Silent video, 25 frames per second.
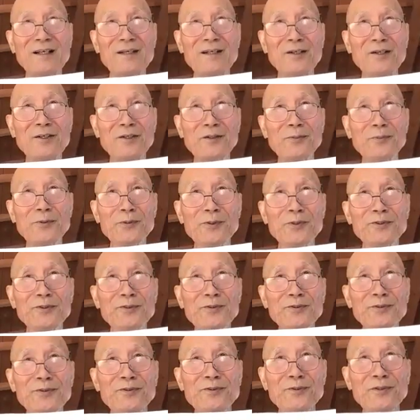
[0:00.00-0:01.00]
no
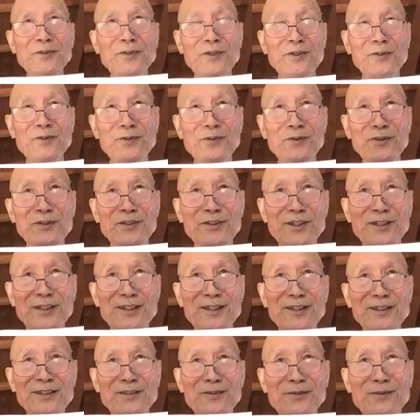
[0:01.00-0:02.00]
person who
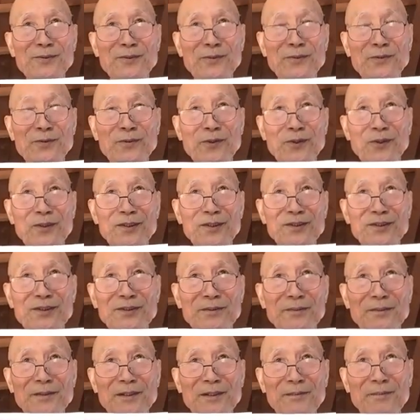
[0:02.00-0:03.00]
just was
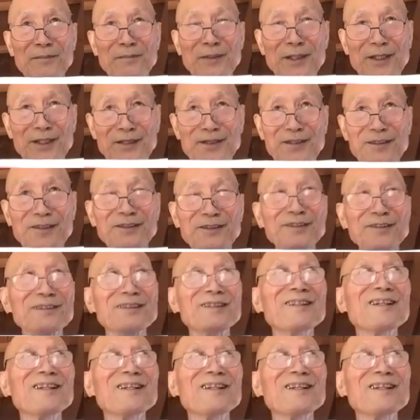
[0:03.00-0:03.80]
beaten.